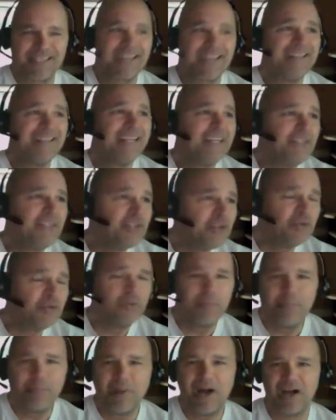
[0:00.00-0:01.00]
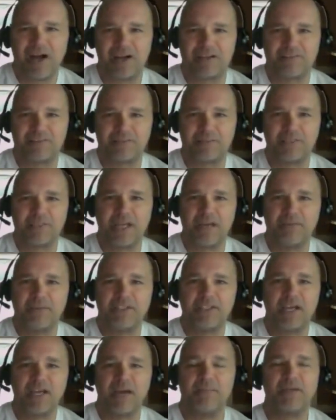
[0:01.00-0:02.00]
And they do mock from time to
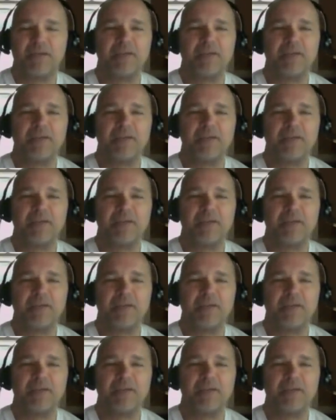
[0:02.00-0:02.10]
time.